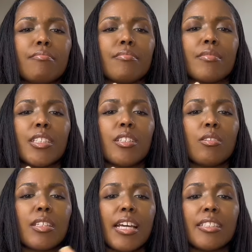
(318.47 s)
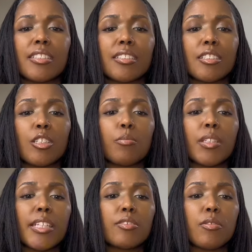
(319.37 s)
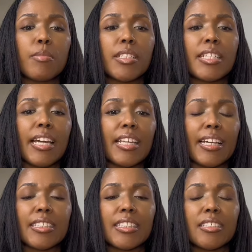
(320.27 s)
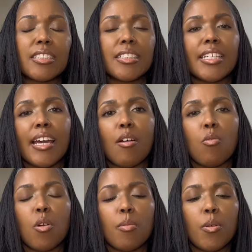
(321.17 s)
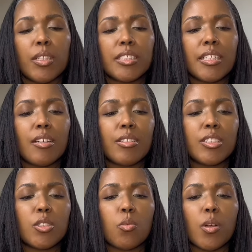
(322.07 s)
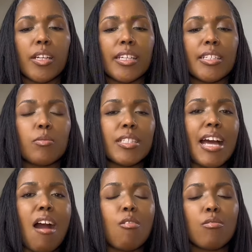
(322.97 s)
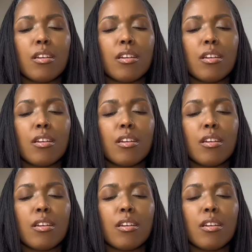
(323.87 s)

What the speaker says: You know, and that just accumulates from the day. Like I said, today I wore a ponytail into work and it was out.